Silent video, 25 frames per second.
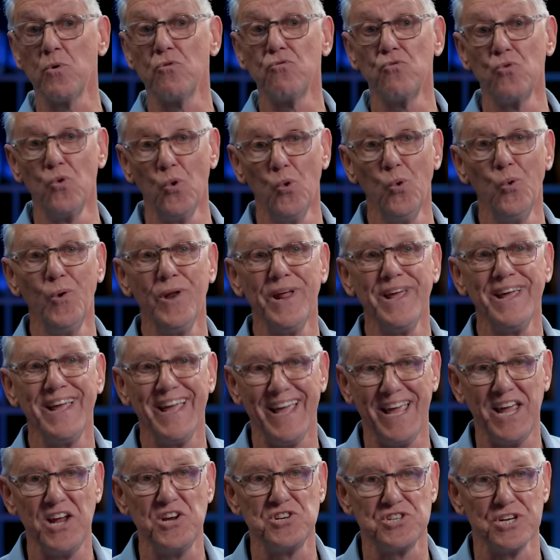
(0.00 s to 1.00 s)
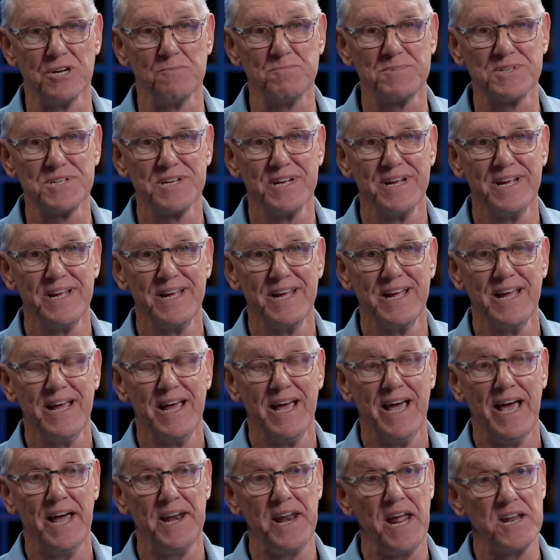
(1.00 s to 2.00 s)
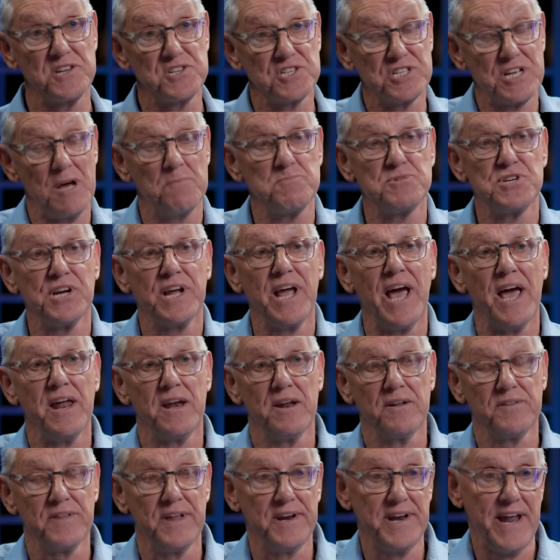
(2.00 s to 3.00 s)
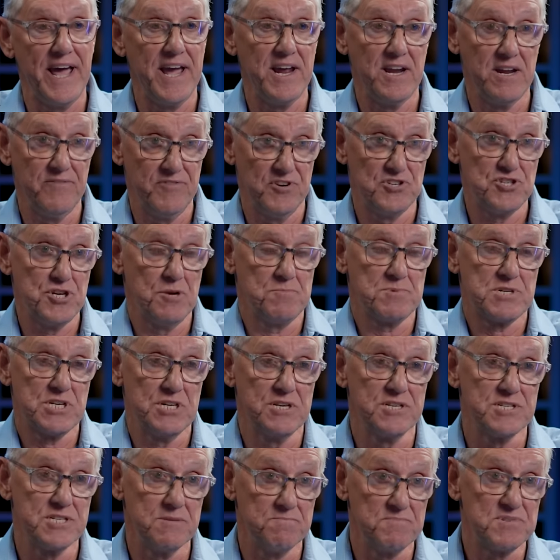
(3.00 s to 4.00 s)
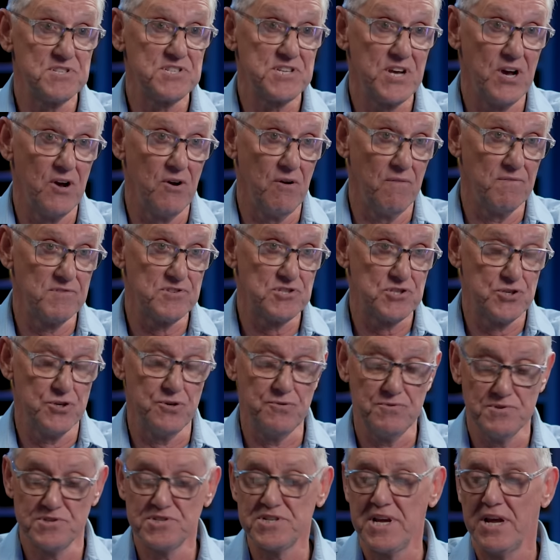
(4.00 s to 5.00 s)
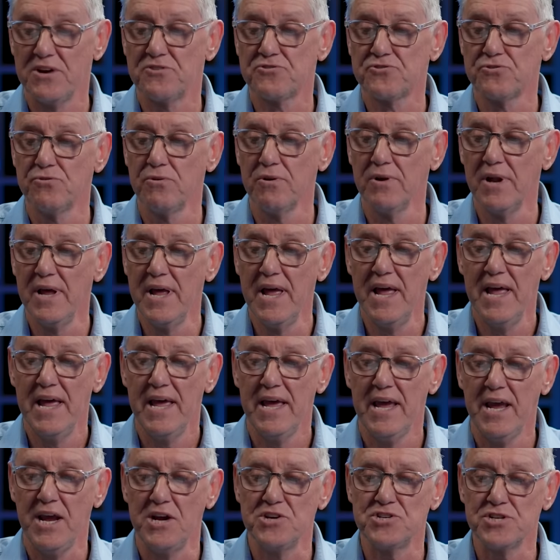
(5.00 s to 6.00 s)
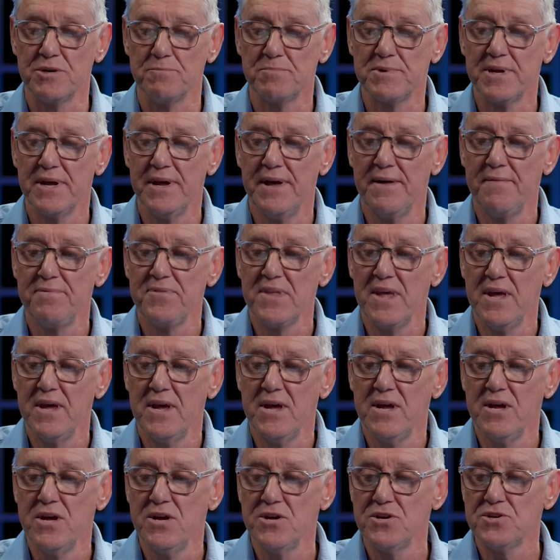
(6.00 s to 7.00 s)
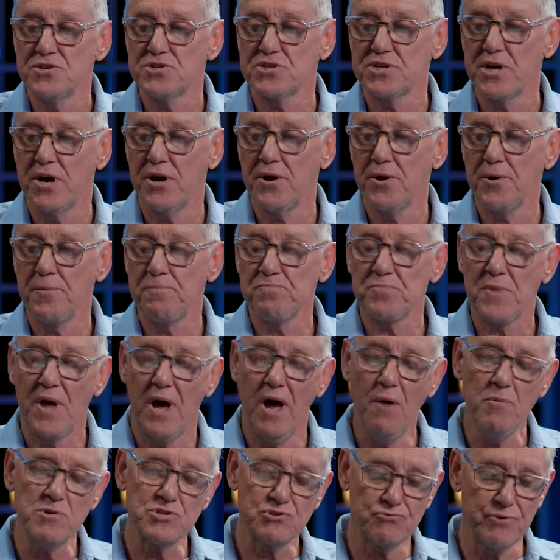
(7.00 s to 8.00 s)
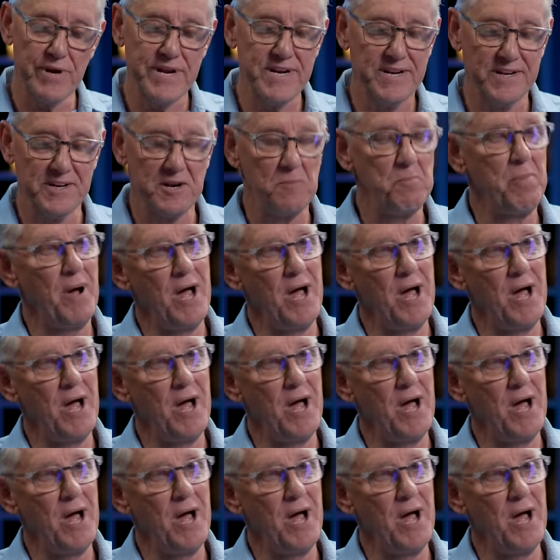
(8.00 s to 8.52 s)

were ruling Egypt and had subjugated the native Egyptians themselves to central Egypt. So I was reading the